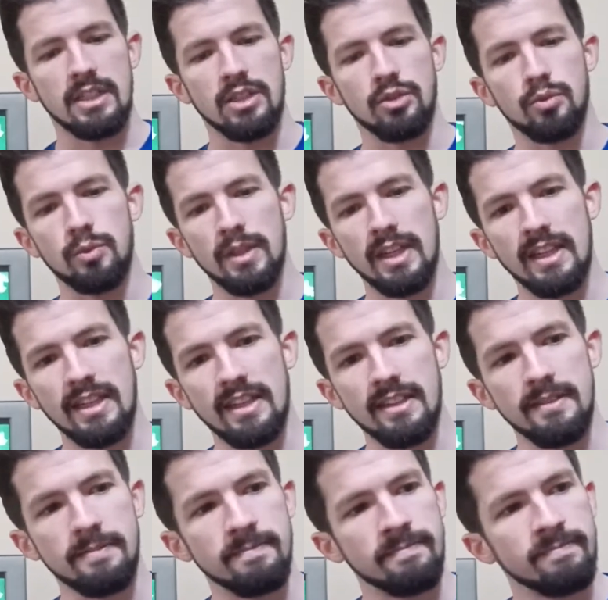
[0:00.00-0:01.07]
is
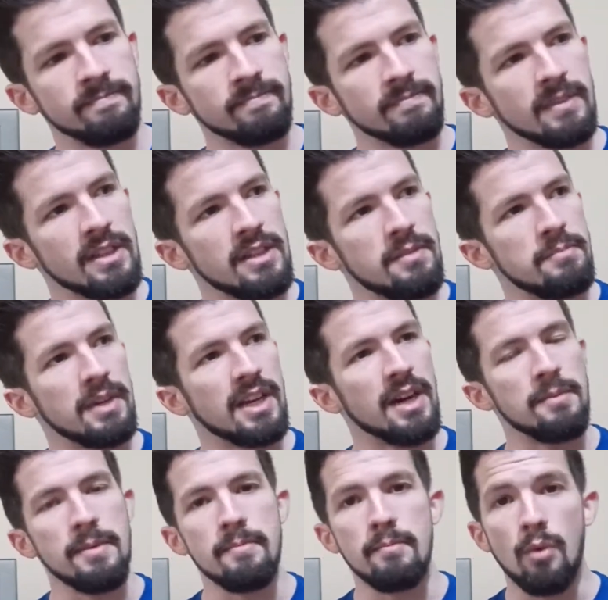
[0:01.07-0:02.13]
really
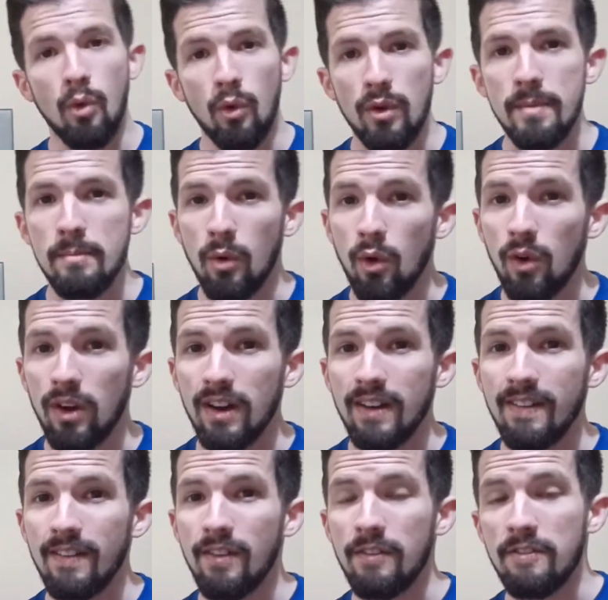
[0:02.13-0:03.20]
becoming more and more
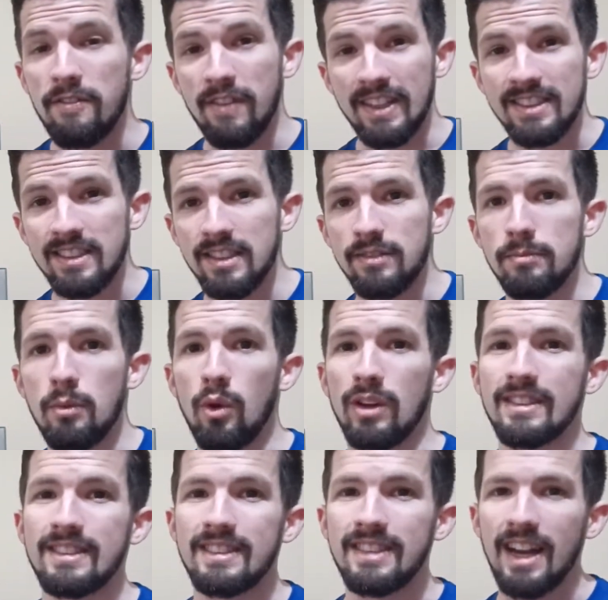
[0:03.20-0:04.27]
offensive, more
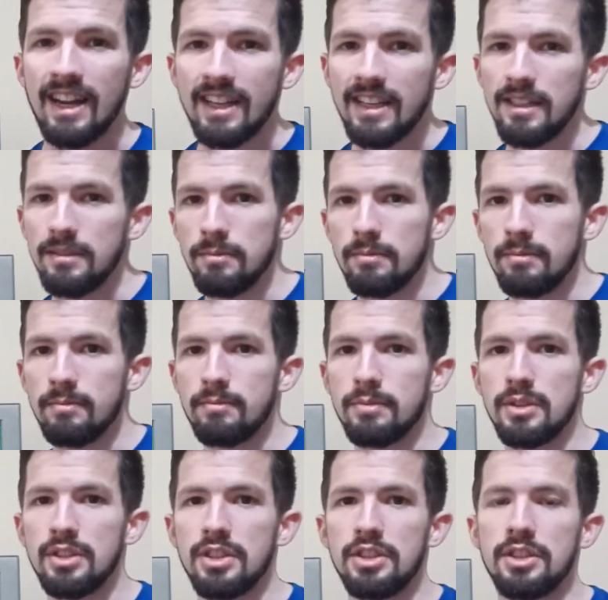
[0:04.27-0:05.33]
attacking
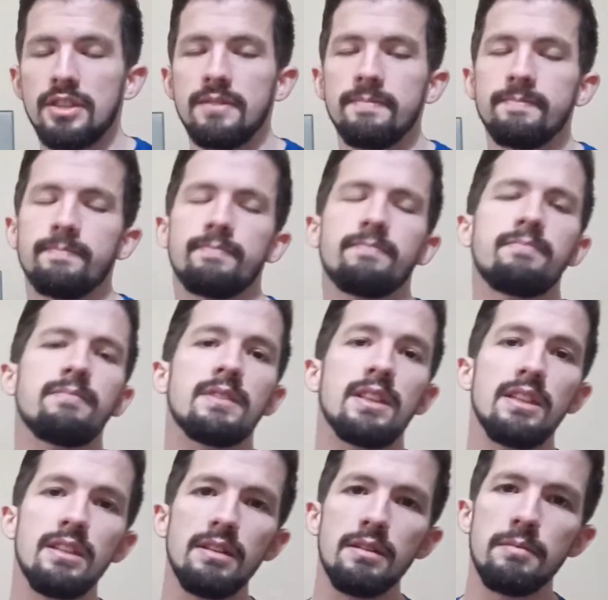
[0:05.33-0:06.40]
position,
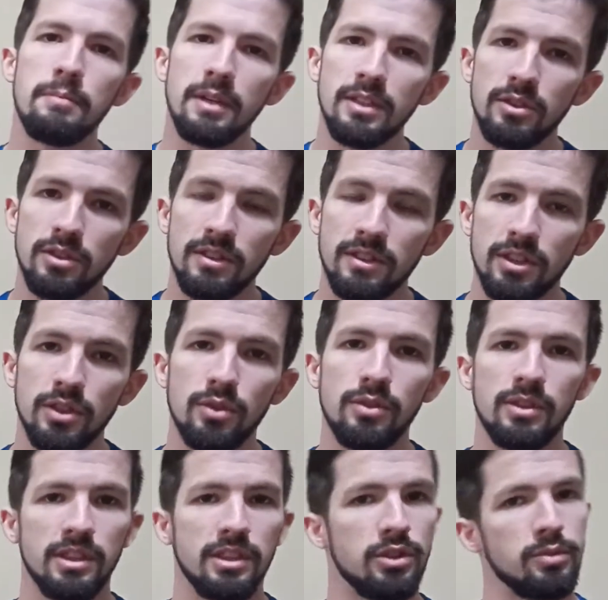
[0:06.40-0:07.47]
but you still
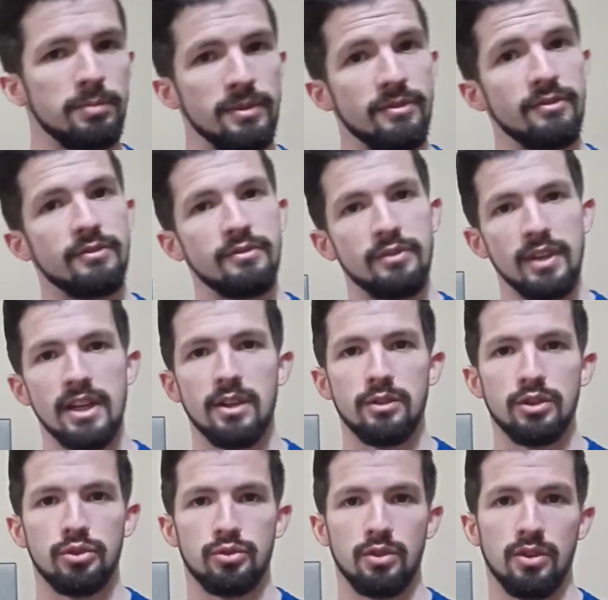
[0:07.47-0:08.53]
need to be very
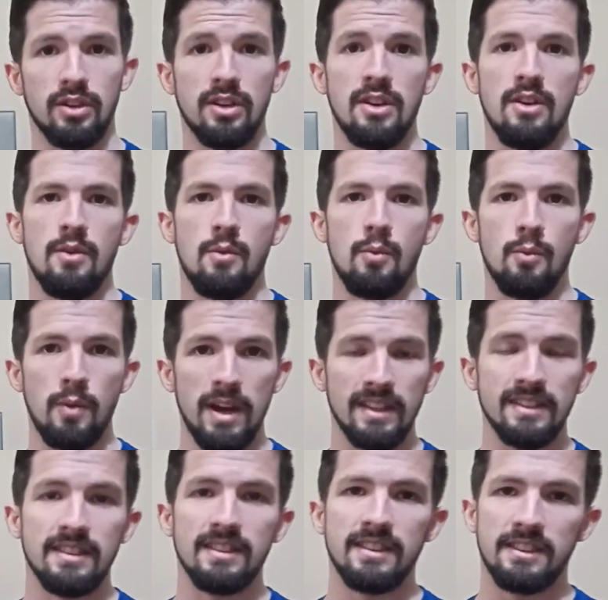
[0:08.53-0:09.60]
strong
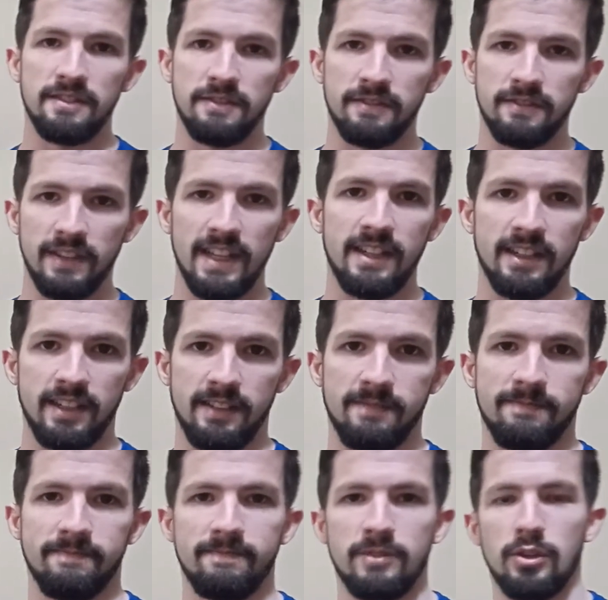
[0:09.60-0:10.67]
when defending.
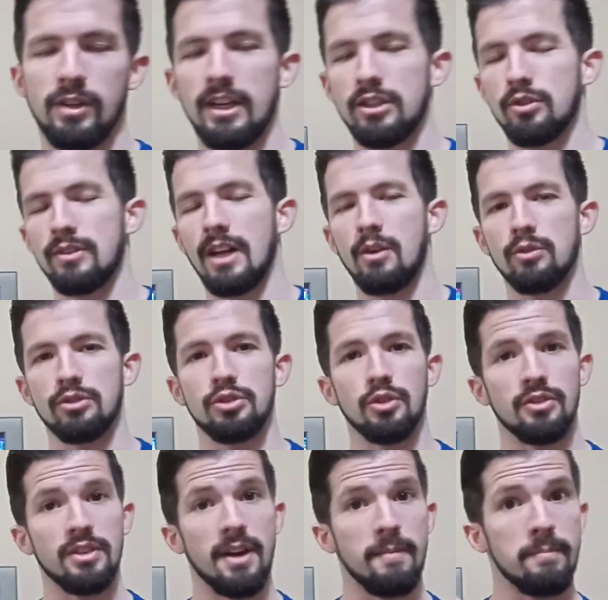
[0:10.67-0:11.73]
Okay, so that was your
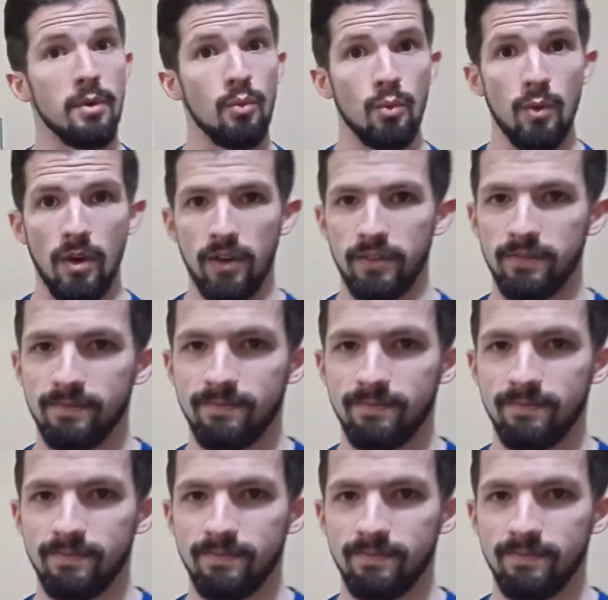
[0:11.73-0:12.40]
number 1.